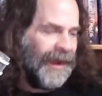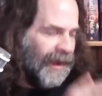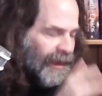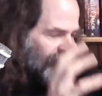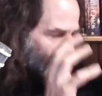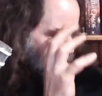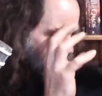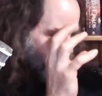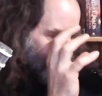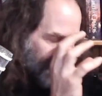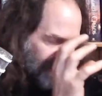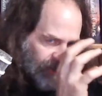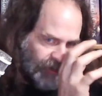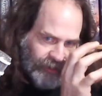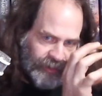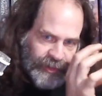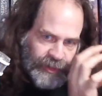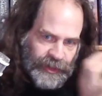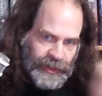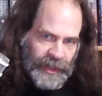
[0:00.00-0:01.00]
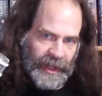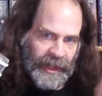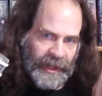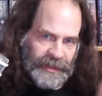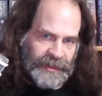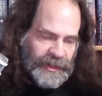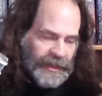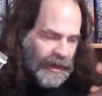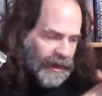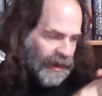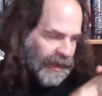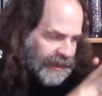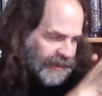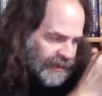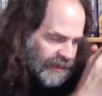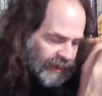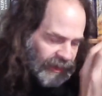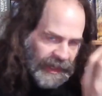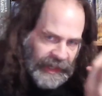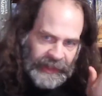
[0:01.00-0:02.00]
others, and you're just
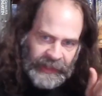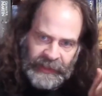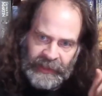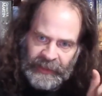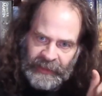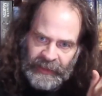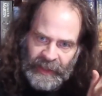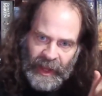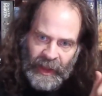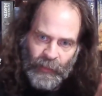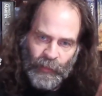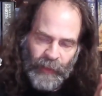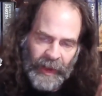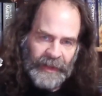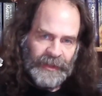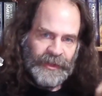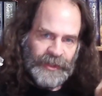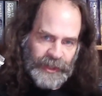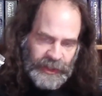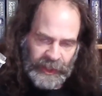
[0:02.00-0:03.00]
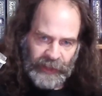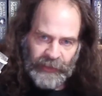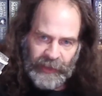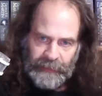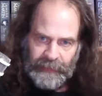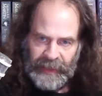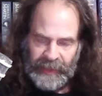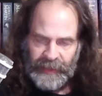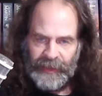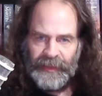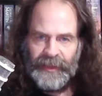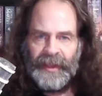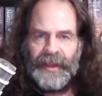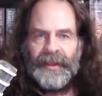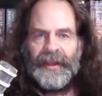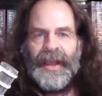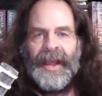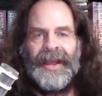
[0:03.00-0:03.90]
isolating it in that one cherry-picked thing.